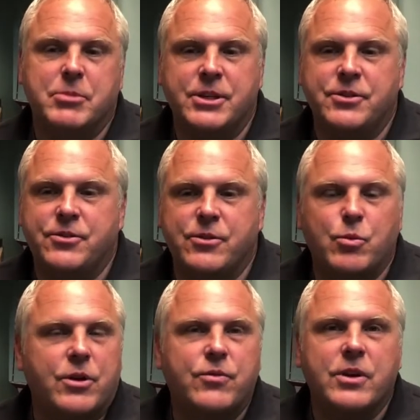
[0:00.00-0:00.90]
is a
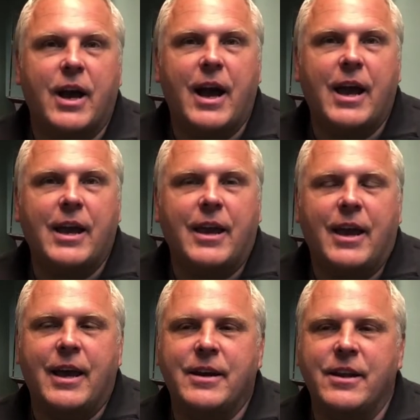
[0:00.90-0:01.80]
wonderful guy,
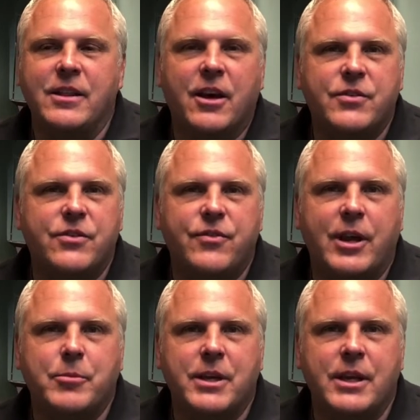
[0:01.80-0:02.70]
and he loves his
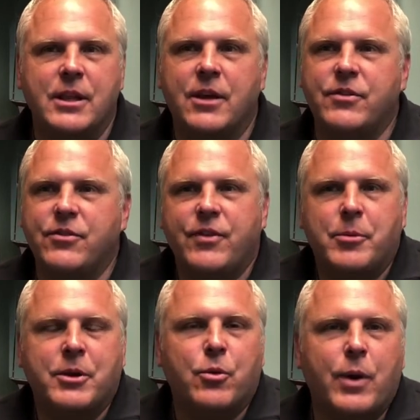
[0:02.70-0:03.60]
family. He loves his
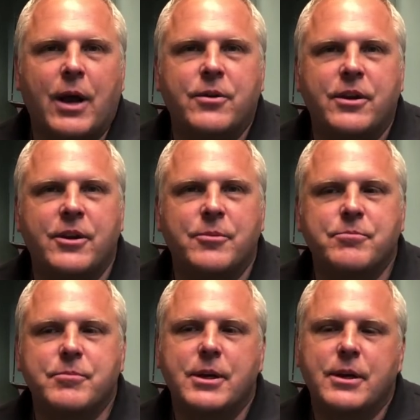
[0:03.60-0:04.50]
family around
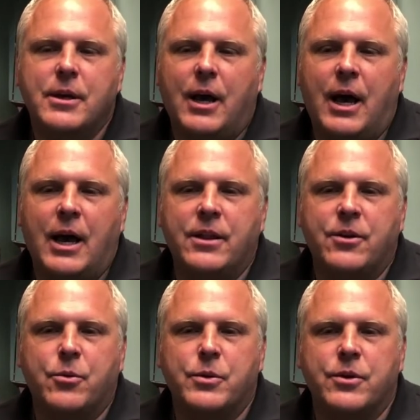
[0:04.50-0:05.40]
him.
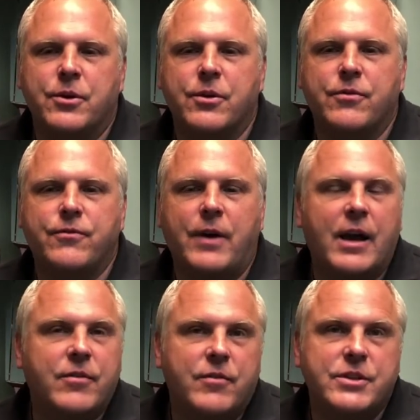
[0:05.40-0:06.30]
There were
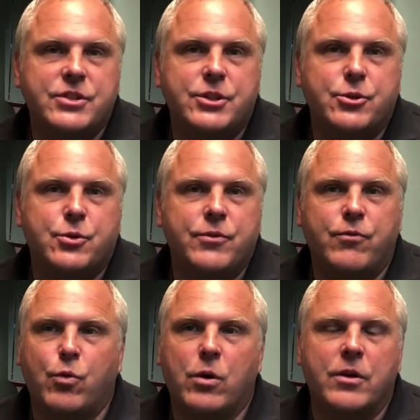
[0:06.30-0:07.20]
5 of us children.
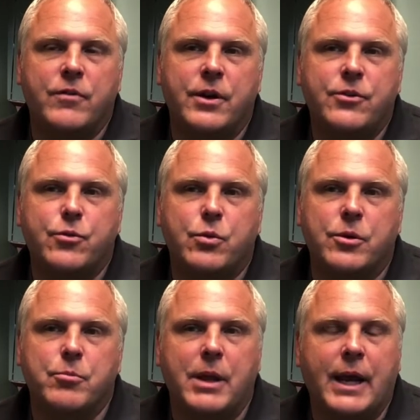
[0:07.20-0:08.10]
4 of us
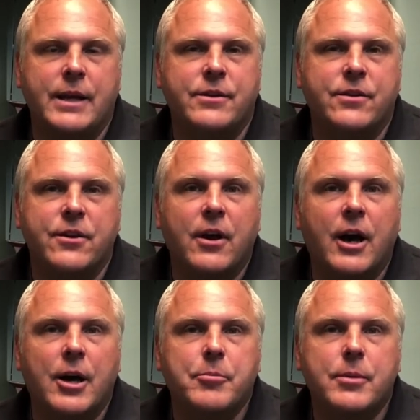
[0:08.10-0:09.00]
were planning to
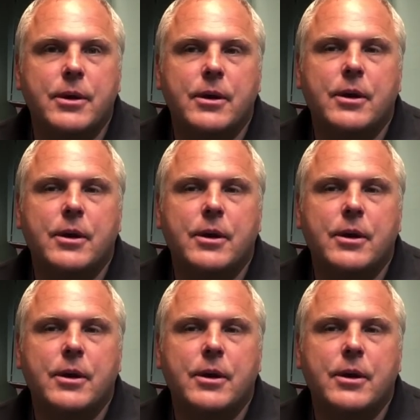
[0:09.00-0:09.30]
come,